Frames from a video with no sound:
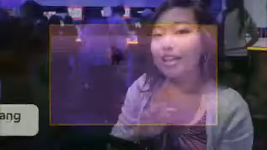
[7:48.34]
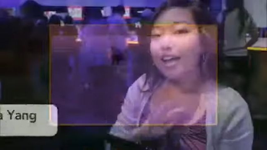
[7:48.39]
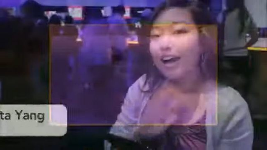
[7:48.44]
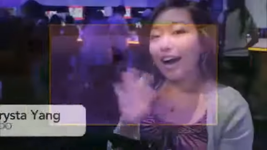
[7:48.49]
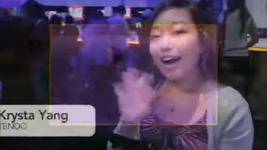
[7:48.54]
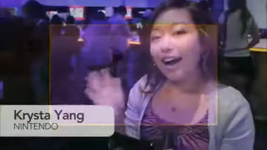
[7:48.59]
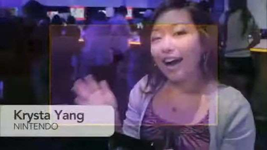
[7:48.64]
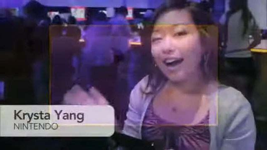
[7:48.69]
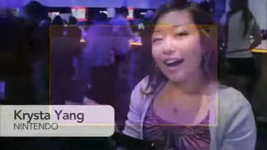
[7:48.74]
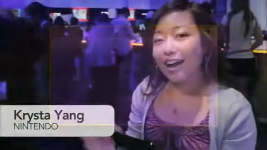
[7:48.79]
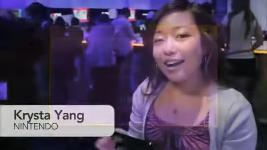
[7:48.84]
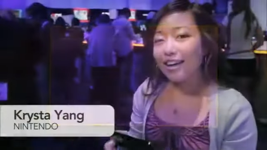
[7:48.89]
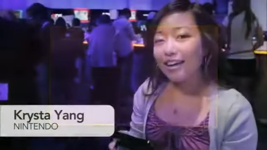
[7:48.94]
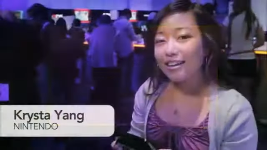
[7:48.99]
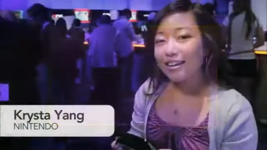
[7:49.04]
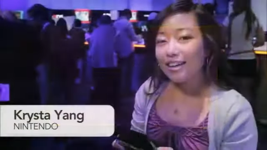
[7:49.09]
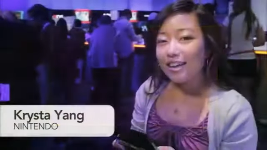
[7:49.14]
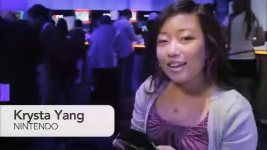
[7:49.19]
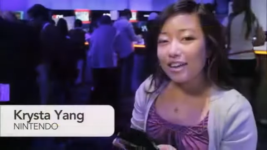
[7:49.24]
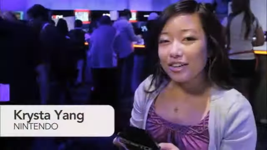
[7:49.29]
Hi,
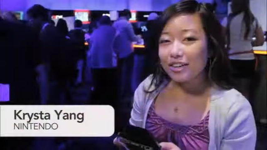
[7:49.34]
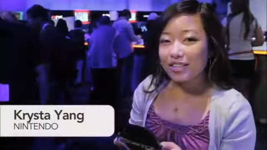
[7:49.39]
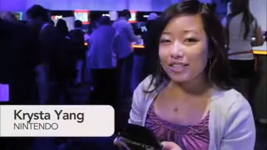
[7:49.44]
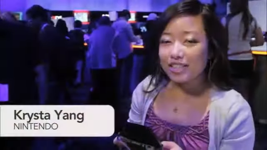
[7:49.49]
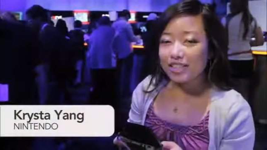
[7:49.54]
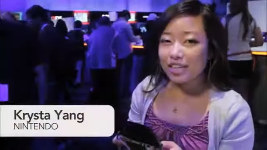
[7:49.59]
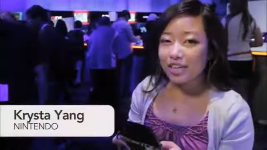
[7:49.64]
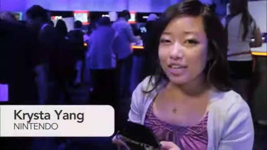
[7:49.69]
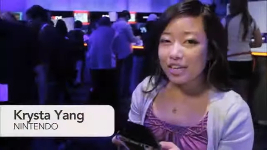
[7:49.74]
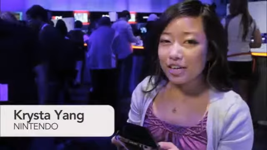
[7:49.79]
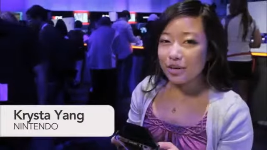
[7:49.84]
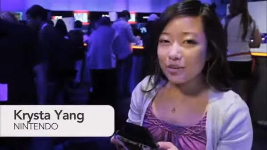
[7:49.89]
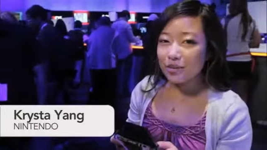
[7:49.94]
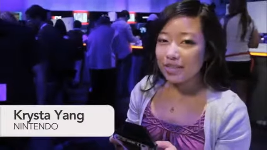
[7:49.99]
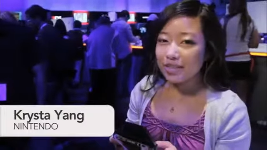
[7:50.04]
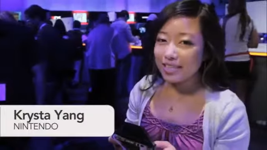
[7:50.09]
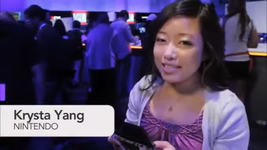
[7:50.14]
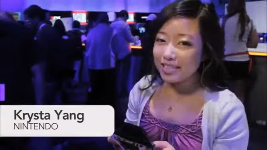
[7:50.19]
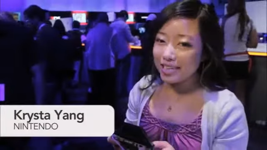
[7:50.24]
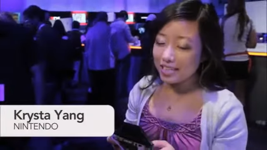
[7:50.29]
Krysta here
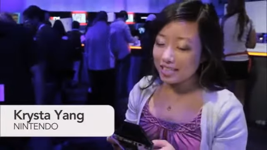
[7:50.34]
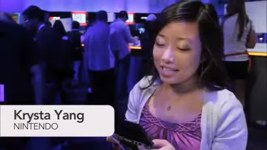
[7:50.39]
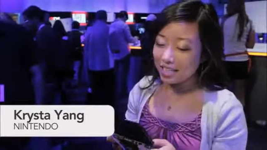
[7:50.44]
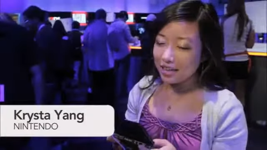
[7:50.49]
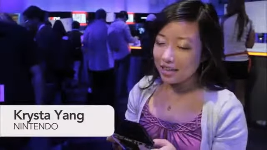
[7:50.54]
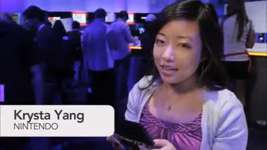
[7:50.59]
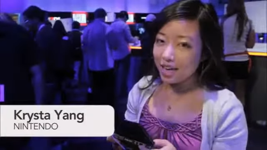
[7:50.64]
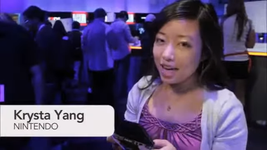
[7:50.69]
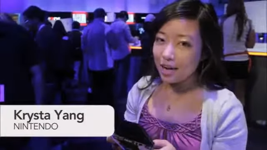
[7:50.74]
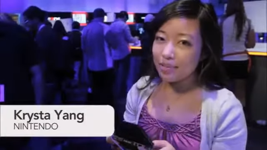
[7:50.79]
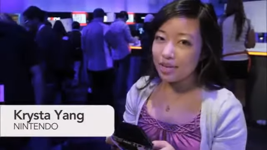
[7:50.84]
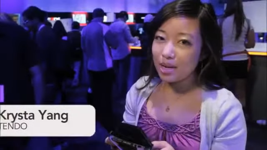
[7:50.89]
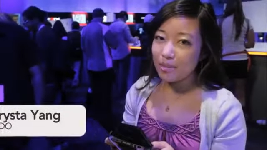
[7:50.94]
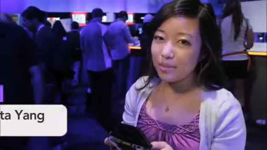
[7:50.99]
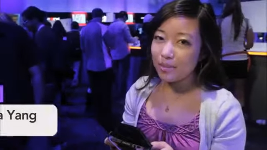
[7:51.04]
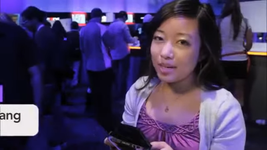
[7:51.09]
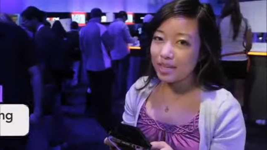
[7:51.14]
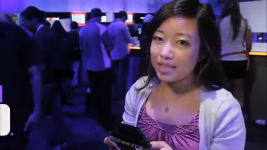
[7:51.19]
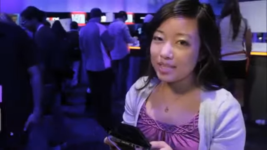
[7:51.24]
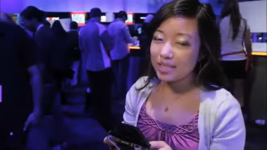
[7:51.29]
with Nintendo and I'm going
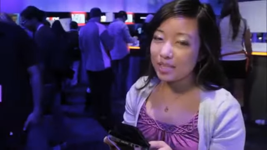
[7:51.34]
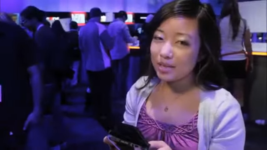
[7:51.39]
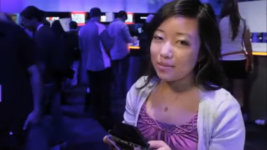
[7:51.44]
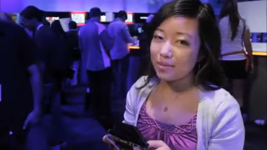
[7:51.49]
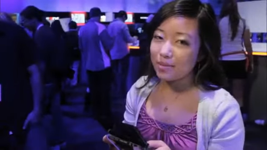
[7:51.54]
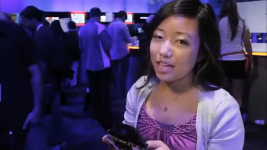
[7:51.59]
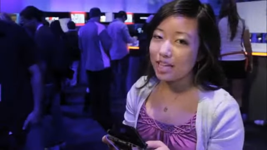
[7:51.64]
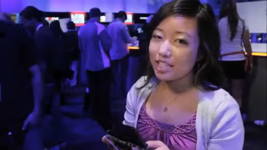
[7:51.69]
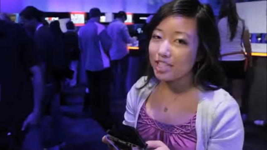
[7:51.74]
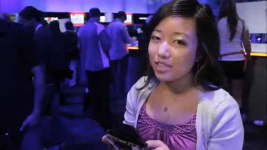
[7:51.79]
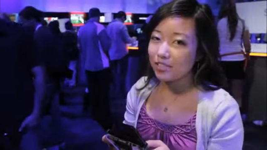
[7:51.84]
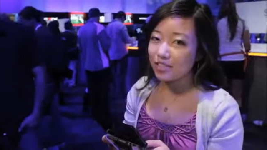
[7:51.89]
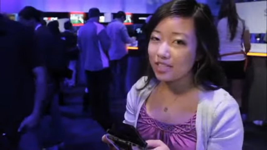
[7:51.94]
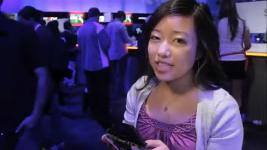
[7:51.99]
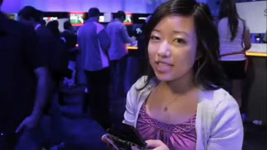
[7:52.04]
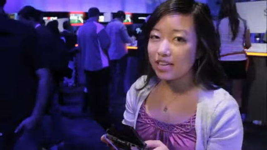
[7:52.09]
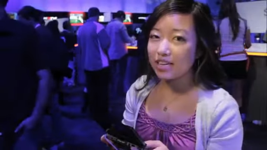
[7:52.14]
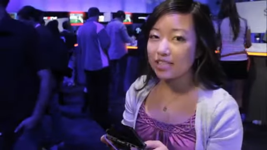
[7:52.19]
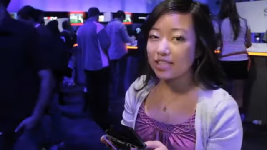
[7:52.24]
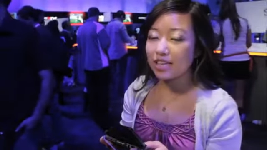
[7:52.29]
to play some Legend
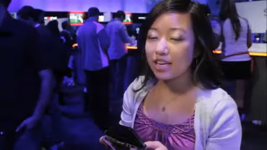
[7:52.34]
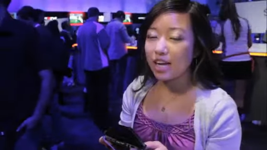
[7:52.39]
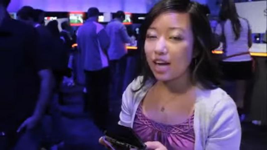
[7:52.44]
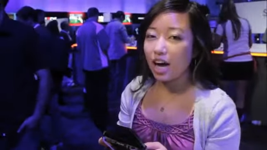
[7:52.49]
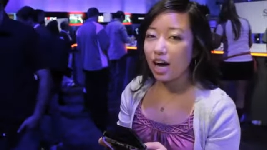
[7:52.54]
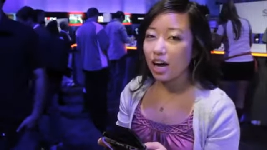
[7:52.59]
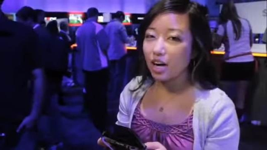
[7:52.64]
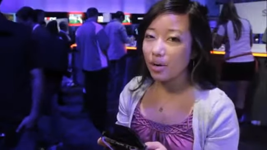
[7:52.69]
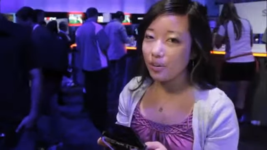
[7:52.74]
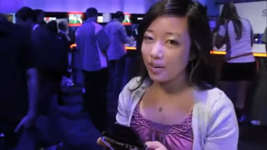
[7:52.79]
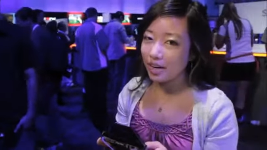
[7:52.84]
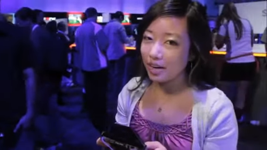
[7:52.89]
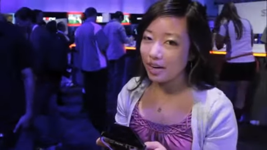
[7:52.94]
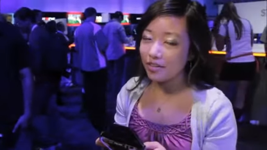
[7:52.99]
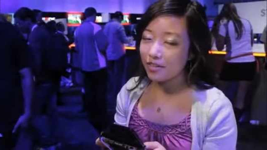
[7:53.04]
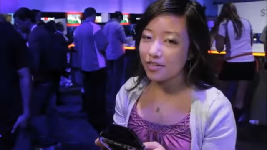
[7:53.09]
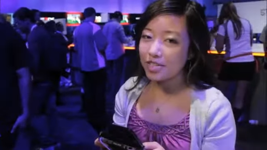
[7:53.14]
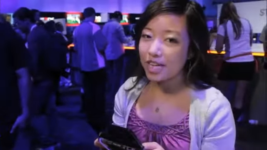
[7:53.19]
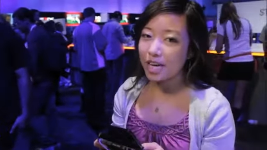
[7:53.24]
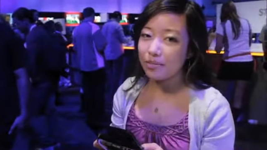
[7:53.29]
of Zelda
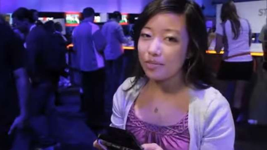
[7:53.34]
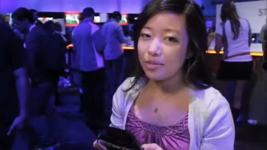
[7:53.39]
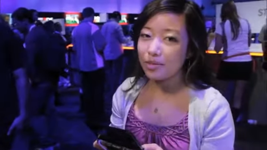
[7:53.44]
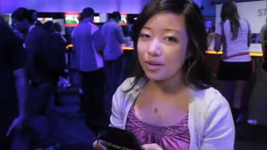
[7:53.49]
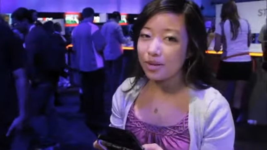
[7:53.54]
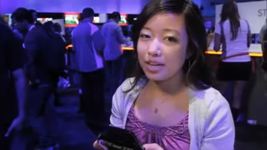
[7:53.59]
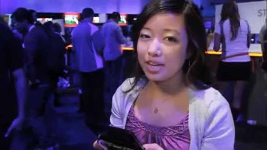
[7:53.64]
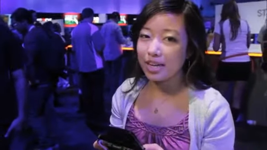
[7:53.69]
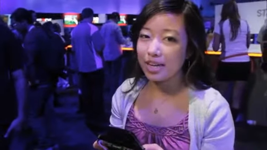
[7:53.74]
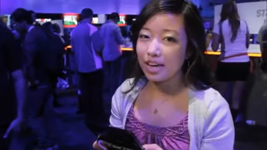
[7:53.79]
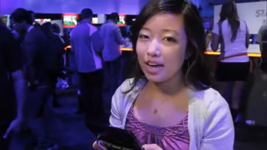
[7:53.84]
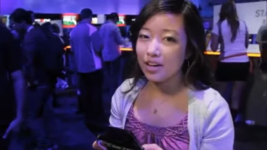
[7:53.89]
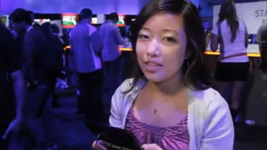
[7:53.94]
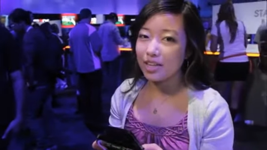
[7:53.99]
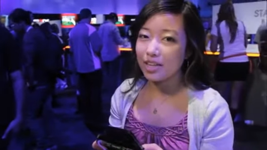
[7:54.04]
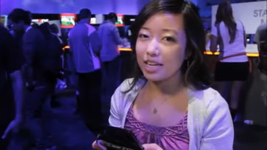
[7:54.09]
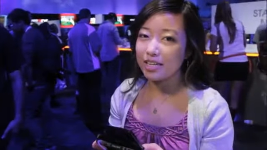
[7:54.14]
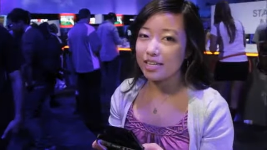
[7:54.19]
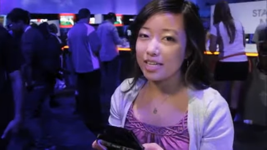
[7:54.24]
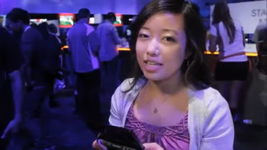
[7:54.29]
Ocarina of Time 3D on
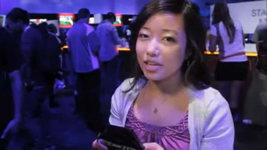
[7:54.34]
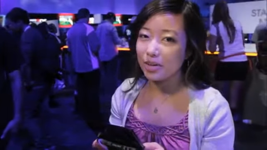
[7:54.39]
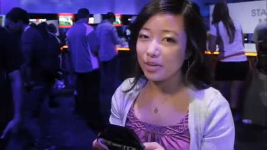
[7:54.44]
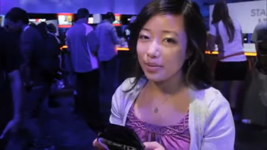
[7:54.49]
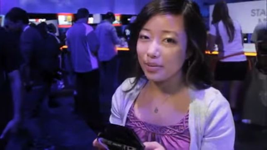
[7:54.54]
the Nintendo